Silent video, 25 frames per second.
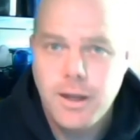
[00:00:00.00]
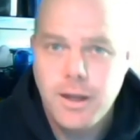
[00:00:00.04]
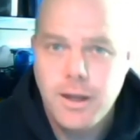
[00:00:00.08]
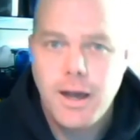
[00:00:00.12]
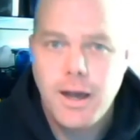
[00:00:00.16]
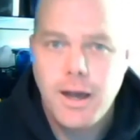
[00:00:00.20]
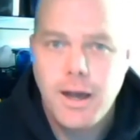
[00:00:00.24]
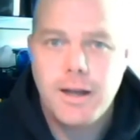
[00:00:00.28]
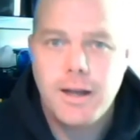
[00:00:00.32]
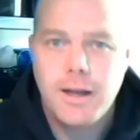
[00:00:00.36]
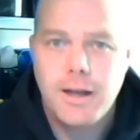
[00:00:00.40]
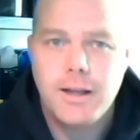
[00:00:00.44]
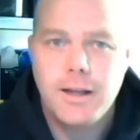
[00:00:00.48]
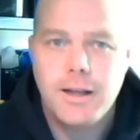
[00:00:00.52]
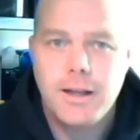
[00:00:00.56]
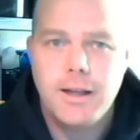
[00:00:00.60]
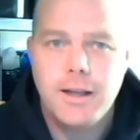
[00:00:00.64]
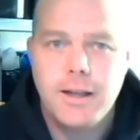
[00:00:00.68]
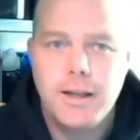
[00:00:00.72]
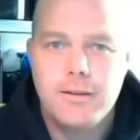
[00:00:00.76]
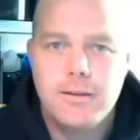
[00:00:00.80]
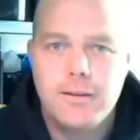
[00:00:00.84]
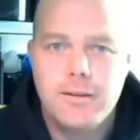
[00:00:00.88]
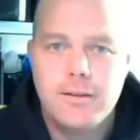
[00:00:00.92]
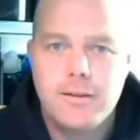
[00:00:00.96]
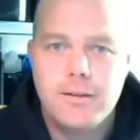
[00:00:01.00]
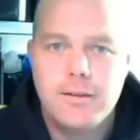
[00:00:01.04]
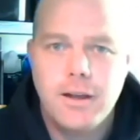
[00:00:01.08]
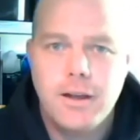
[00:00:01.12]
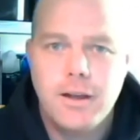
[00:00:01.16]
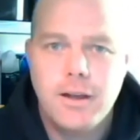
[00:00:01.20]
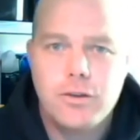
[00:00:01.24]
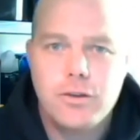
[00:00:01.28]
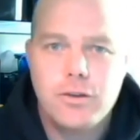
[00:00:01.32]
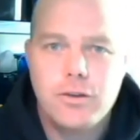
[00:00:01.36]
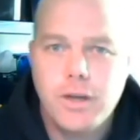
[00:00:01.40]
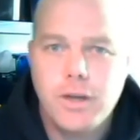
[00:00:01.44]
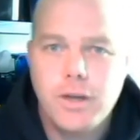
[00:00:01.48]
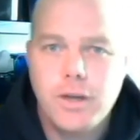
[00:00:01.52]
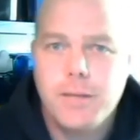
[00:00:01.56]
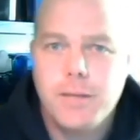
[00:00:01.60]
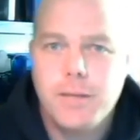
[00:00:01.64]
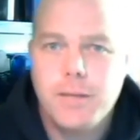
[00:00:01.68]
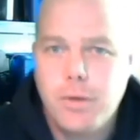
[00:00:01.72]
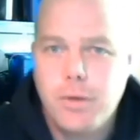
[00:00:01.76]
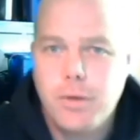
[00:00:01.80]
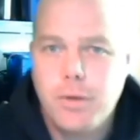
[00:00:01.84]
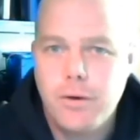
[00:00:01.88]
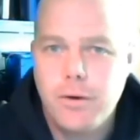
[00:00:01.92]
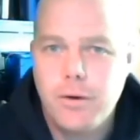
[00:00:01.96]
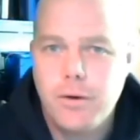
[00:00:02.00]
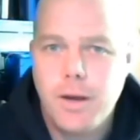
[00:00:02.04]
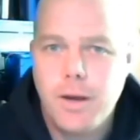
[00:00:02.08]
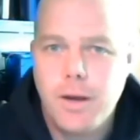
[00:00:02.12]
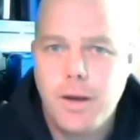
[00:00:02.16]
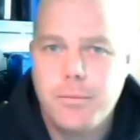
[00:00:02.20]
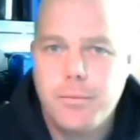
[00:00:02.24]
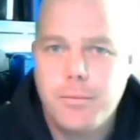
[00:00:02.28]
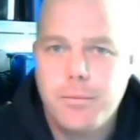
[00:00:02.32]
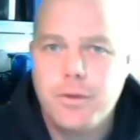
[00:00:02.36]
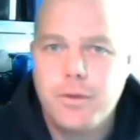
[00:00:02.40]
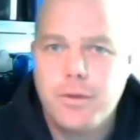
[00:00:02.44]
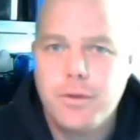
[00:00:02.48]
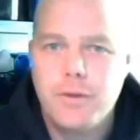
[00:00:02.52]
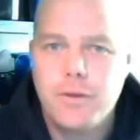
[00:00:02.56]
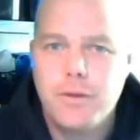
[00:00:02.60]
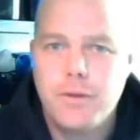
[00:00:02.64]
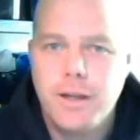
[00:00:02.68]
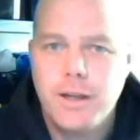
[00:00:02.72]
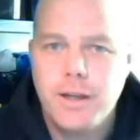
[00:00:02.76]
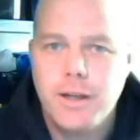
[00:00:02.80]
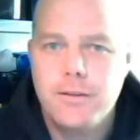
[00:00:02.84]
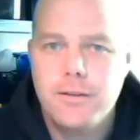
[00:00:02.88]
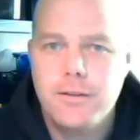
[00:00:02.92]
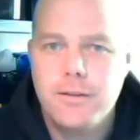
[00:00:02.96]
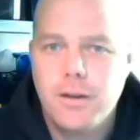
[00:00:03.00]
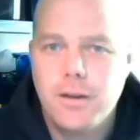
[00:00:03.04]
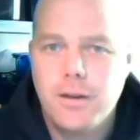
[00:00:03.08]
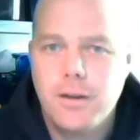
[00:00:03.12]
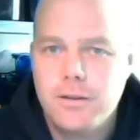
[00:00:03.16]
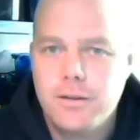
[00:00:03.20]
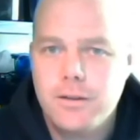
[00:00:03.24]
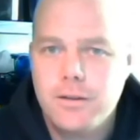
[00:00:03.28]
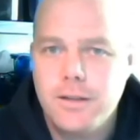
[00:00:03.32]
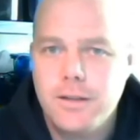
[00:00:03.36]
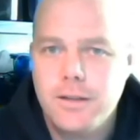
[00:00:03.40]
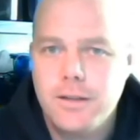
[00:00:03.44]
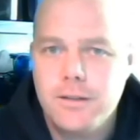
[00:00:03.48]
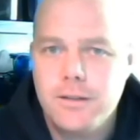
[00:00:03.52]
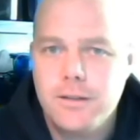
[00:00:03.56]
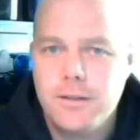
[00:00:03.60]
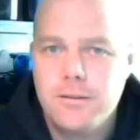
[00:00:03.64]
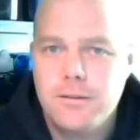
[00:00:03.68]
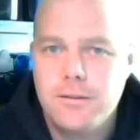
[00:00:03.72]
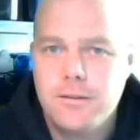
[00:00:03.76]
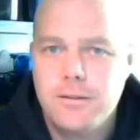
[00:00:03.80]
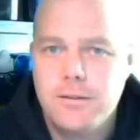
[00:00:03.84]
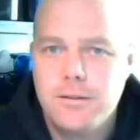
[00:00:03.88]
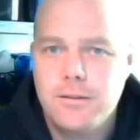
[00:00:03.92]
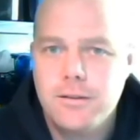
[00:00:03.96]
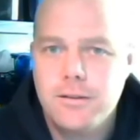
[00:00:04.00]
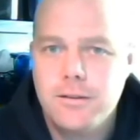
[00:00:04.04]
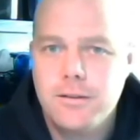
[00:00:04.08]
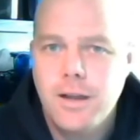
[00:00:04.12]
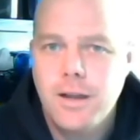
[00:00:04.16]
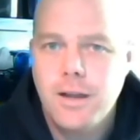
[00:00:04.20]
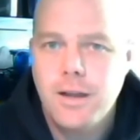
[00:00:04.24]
and it's a training program that trains artists,